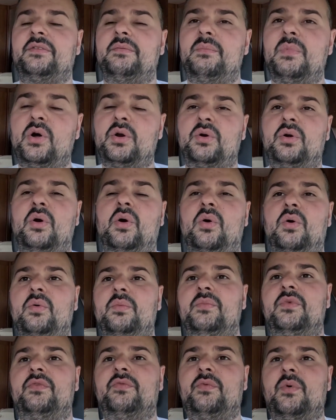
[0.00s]
the
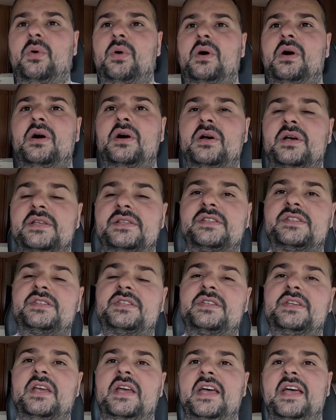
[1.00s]
motorhome
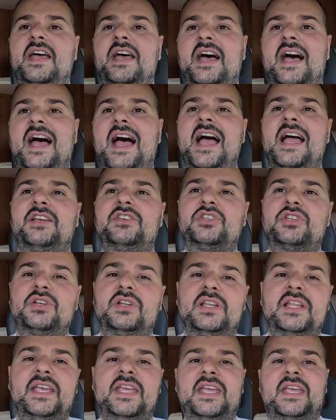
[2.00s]
was
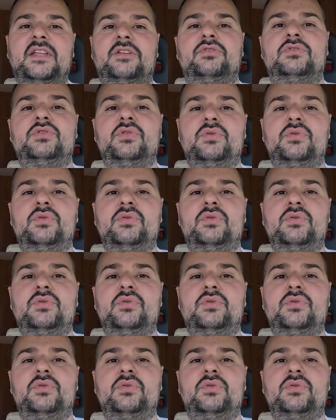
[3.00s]
actually